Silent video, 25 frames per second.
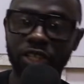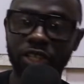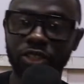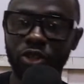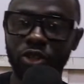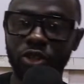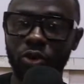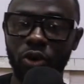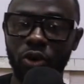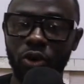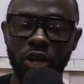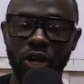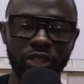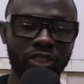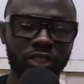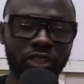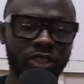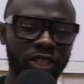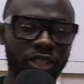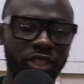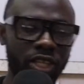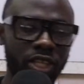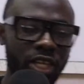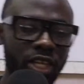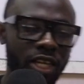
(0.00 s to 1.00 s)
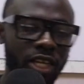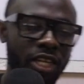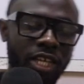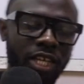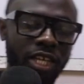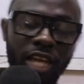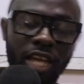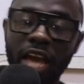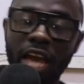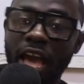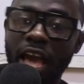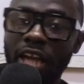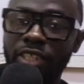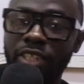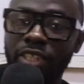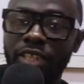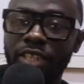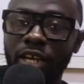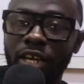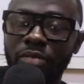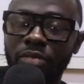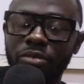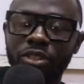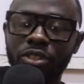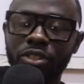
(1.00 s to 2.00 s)
towards the
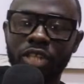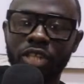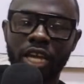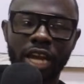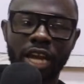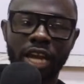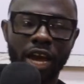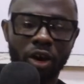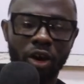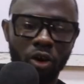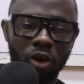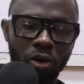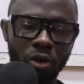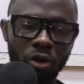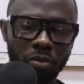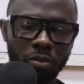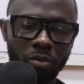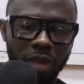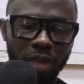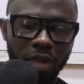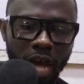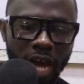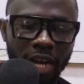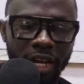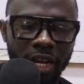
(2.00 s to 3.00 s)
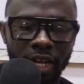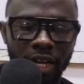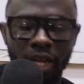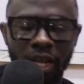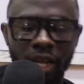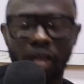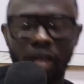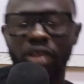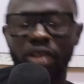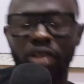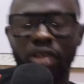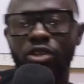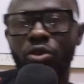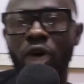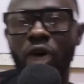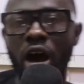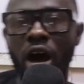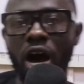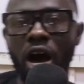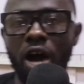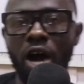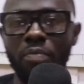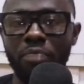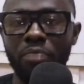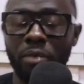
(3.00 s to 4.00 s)
exams, and I hope that you
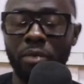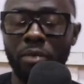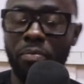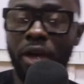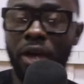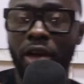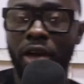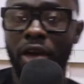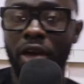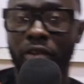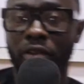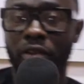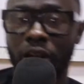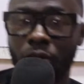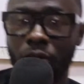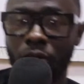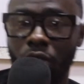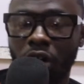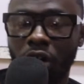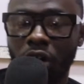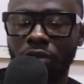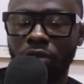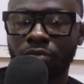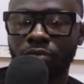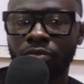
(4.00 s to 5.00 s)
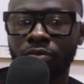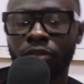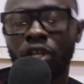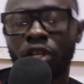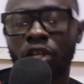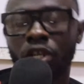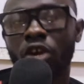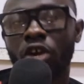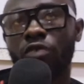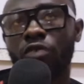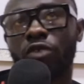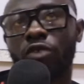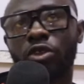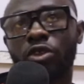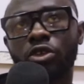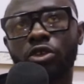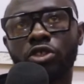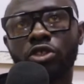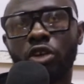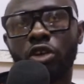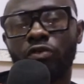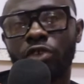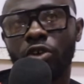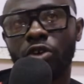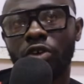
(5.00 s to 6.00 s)
are preparing well. For those
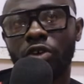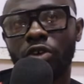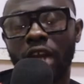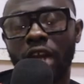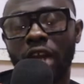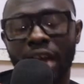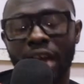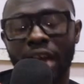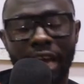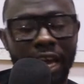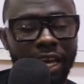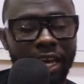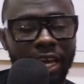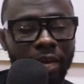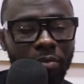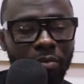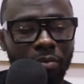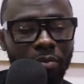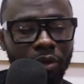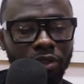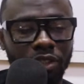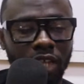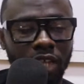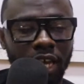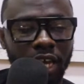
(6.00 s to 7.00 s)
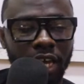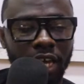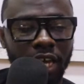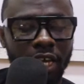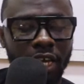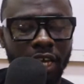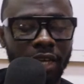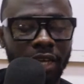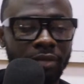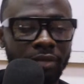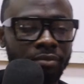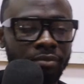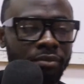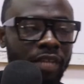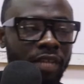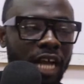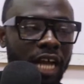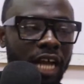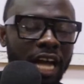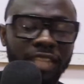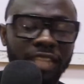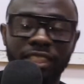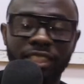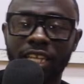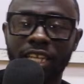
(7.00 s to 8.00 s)
of you, like I keep on saying,
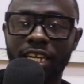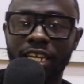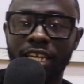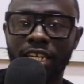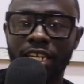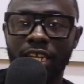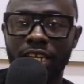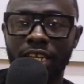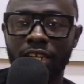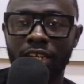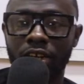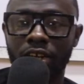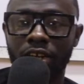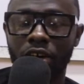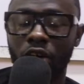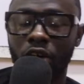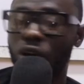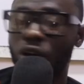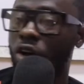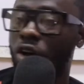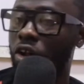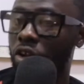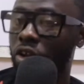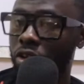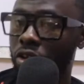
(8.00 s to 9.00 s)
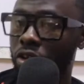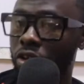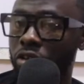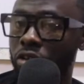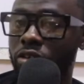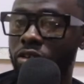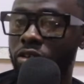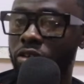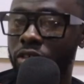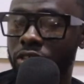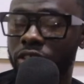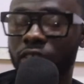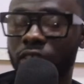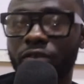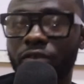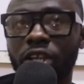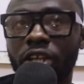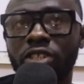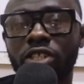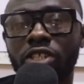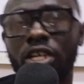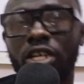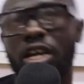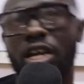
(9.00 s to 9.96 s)
attending all intervention